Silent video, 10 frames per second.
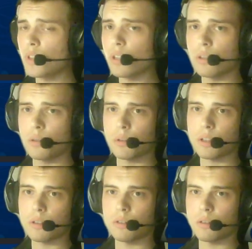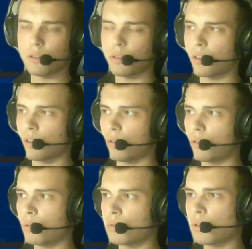in the
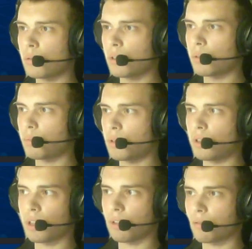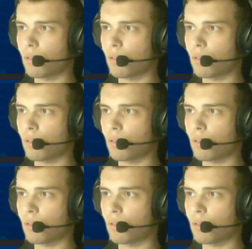downloaded PDF.